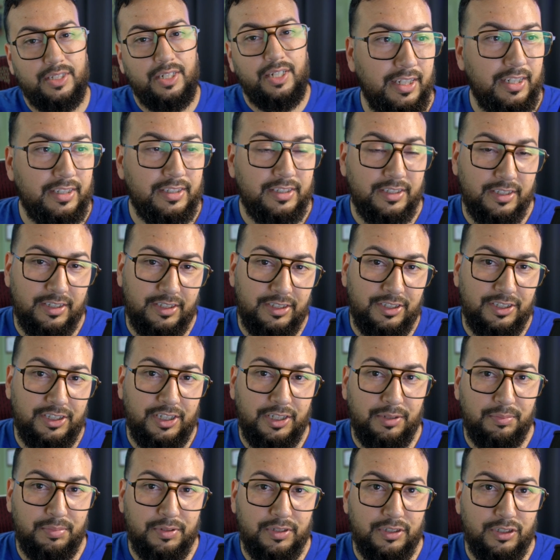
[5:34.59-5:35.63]
Lenses are
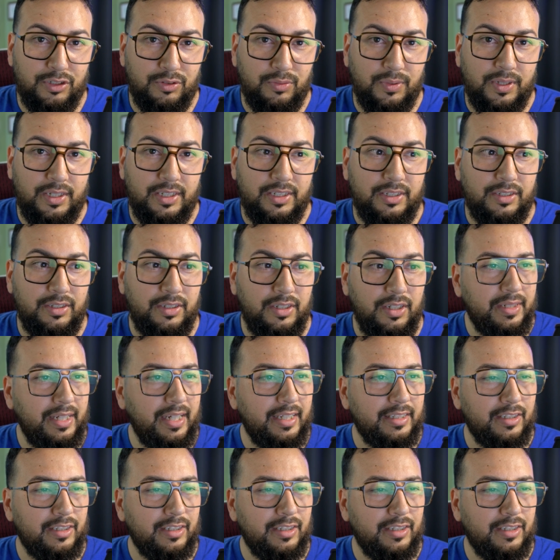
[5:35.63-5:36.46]
cheaper as well. But yeah,